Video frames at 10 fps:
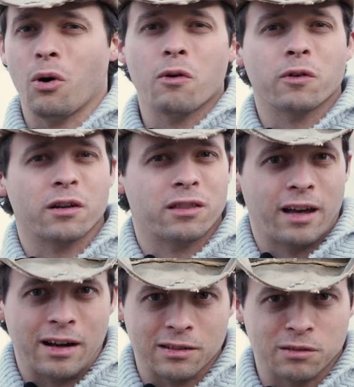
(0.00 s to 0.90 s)
over a
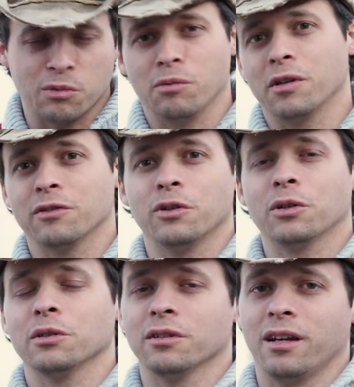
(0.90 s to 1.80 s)
thousand millimeter
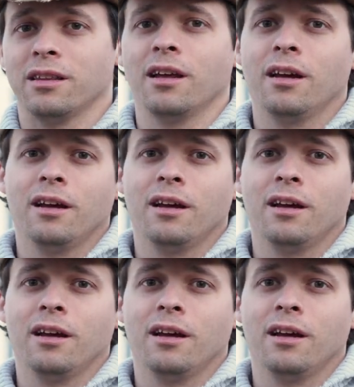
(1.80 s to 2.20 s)
focal length,